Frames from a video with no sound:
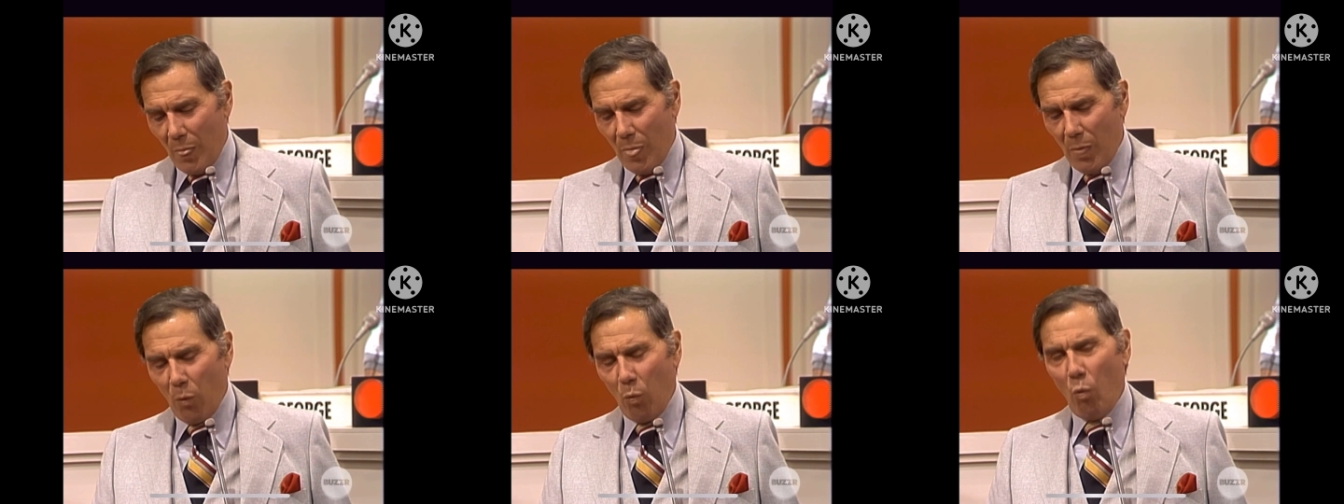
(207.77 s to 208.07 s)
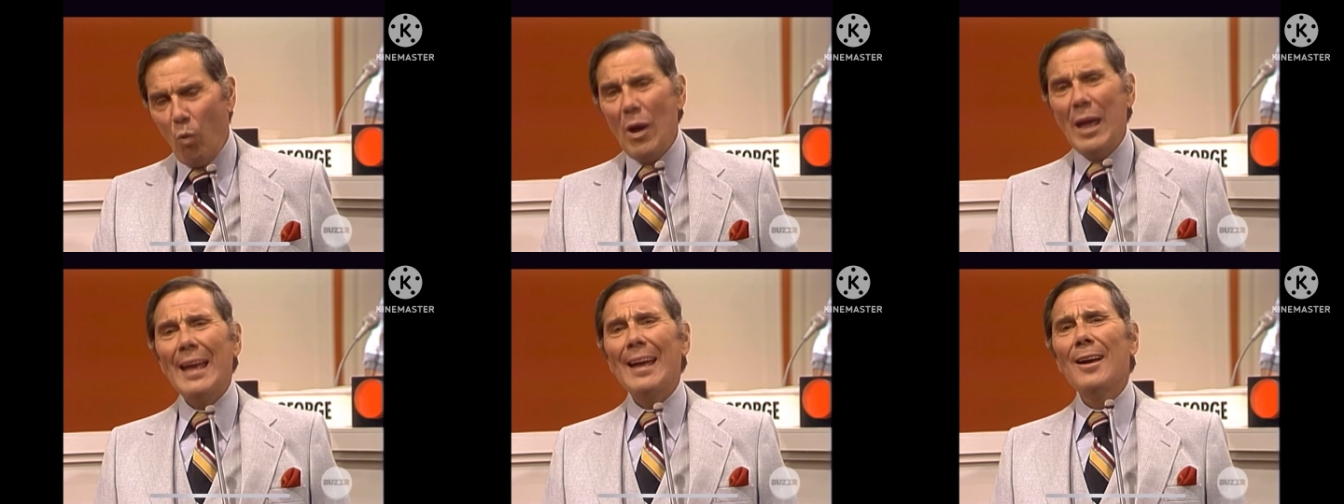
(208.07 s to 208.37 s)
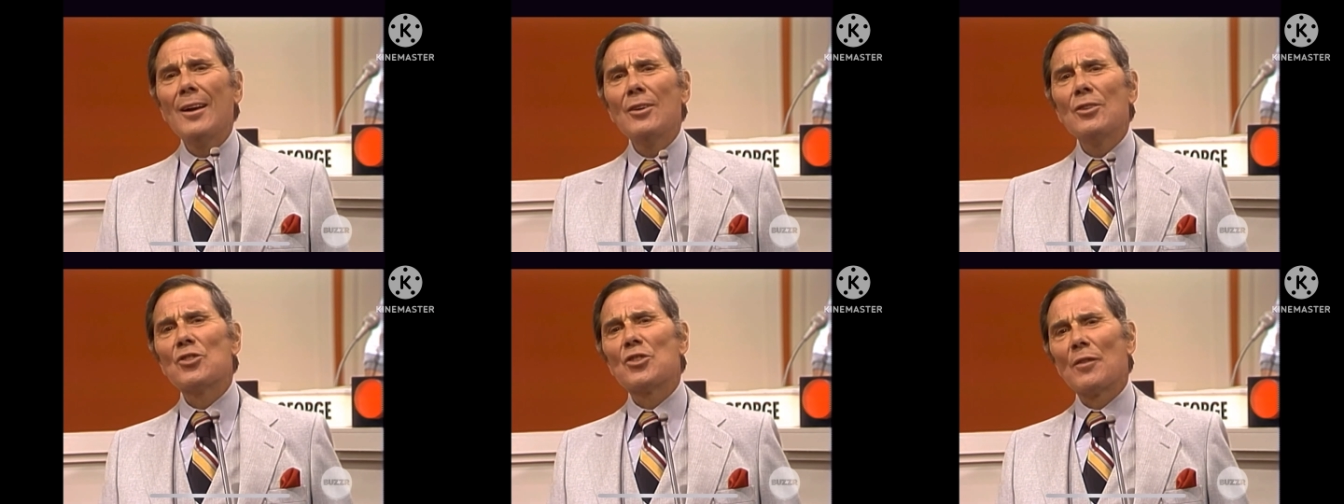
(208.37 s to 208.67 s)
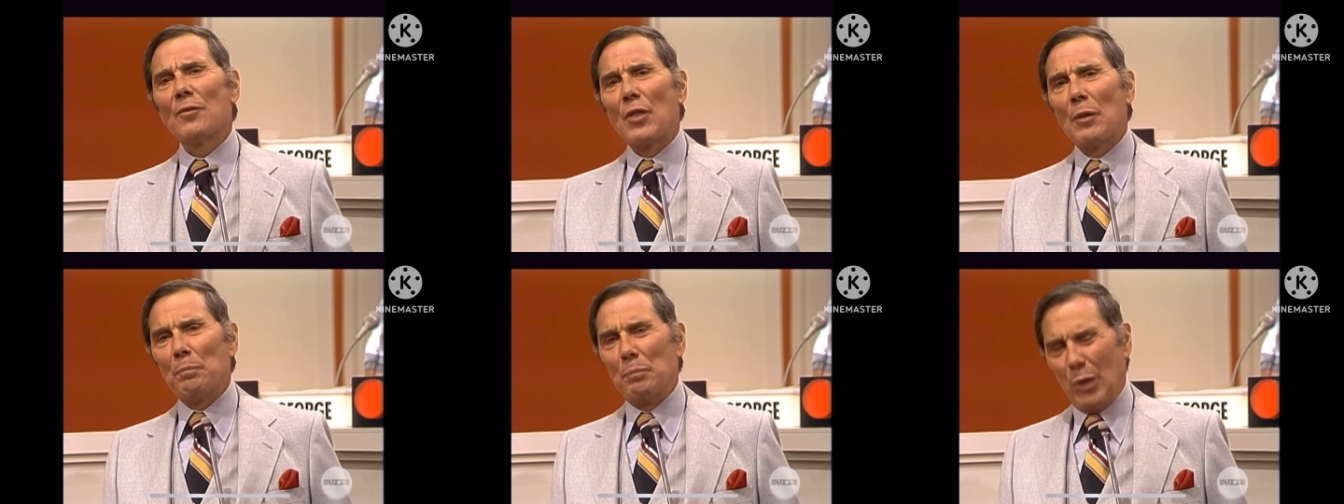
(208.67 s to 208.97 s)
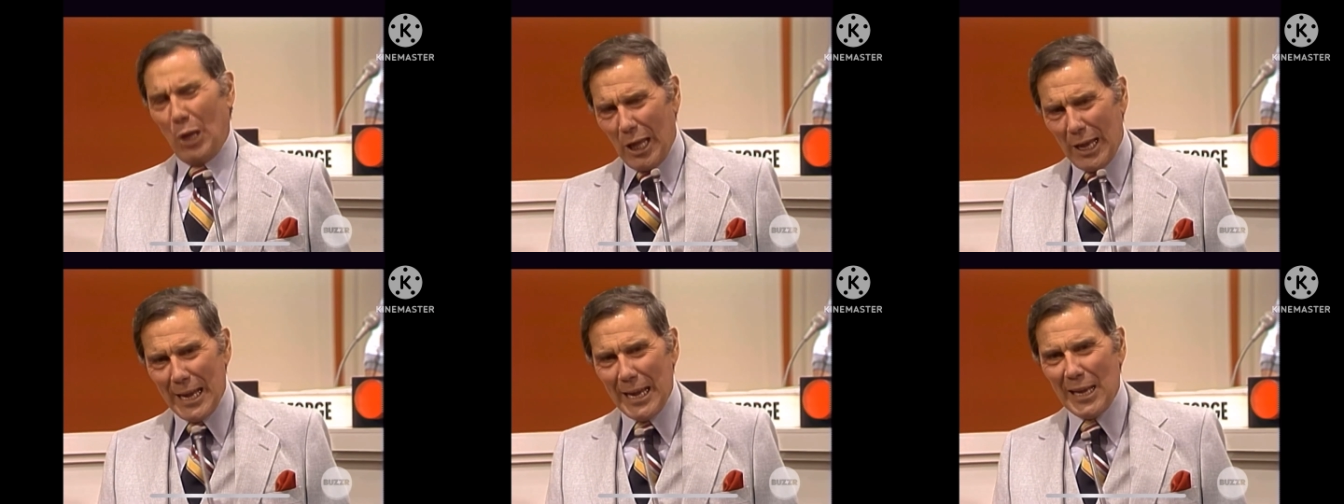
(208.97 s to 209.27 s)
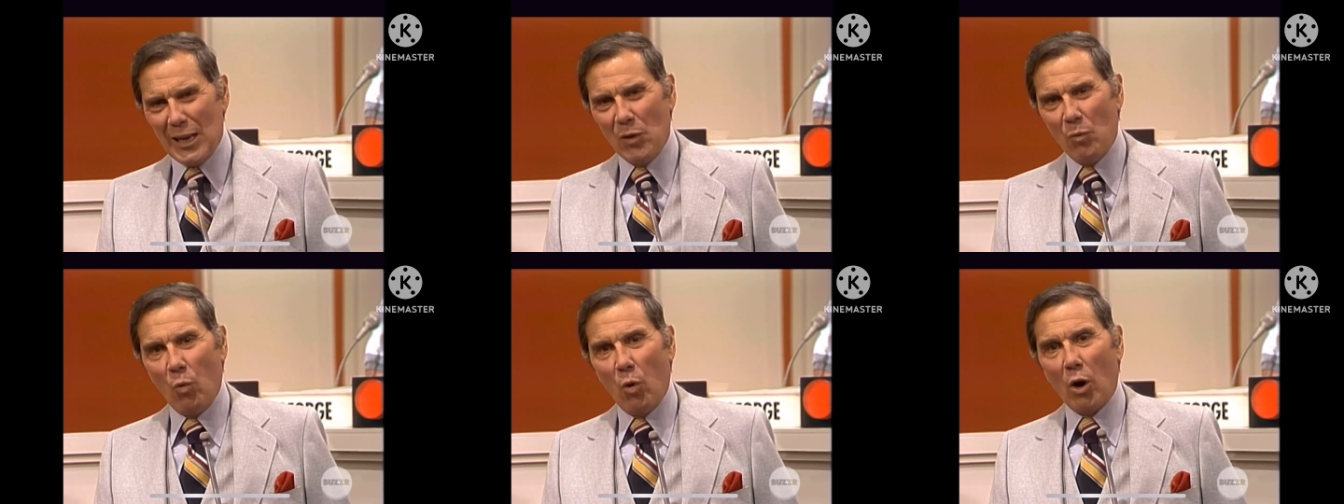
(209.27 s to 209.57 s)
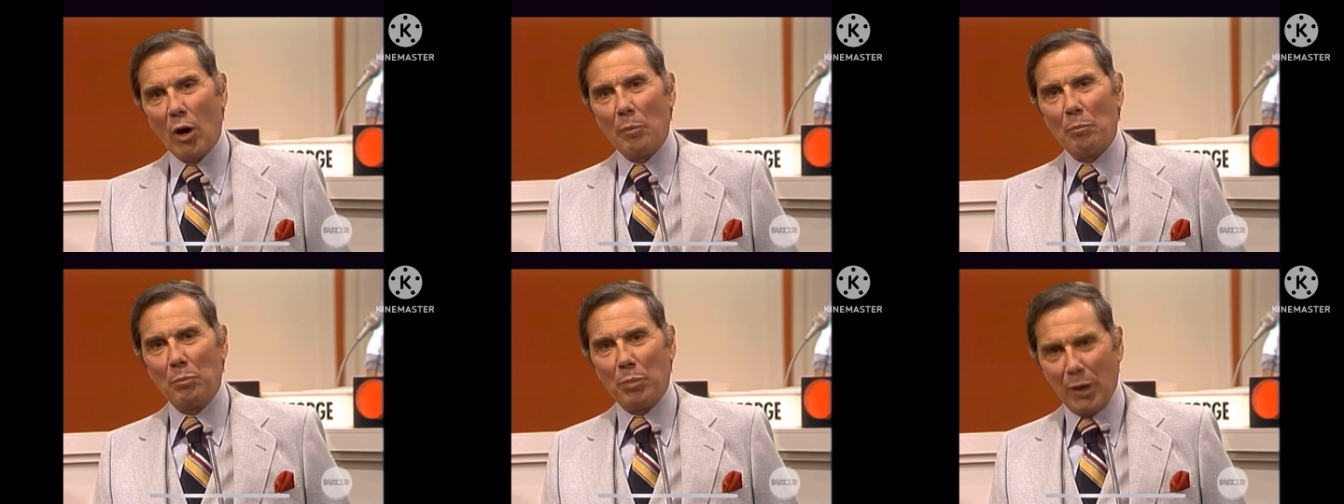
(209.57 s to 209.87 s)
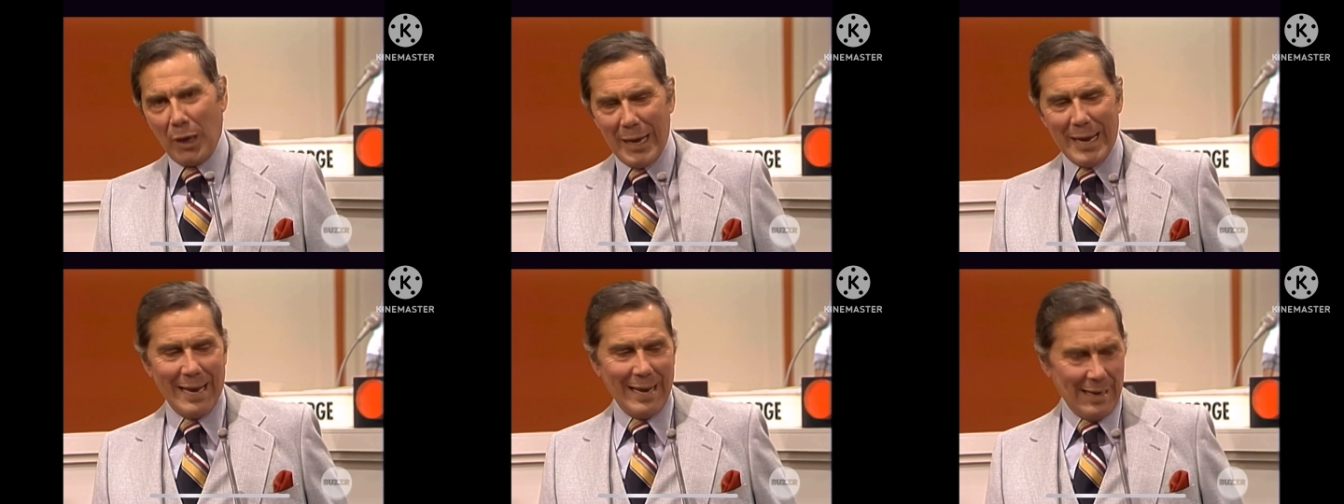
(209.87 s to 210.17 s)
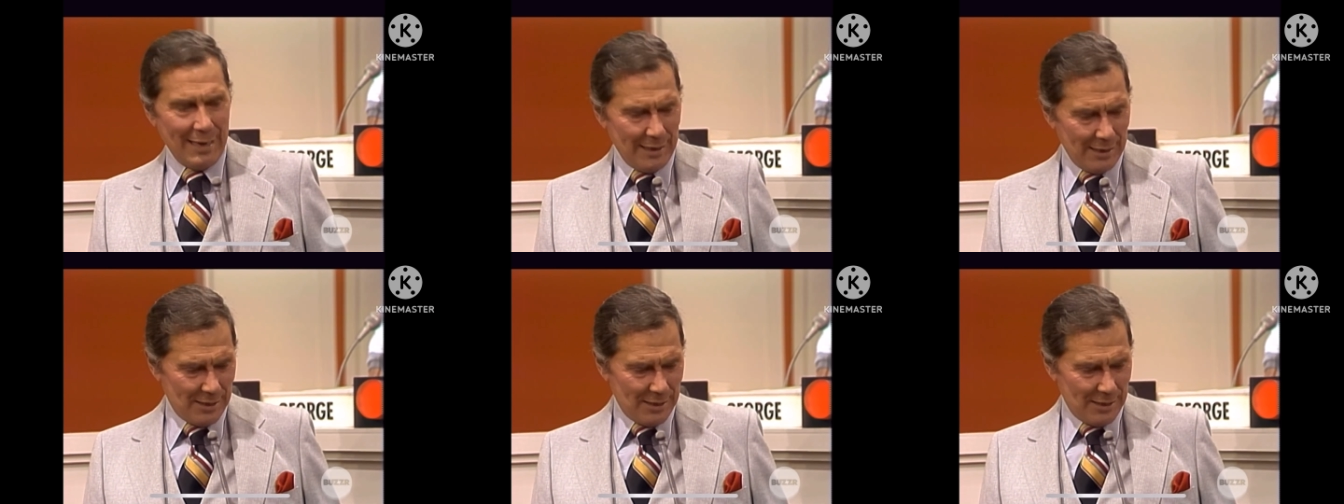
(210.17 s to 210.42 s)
The wings of the plane were blank.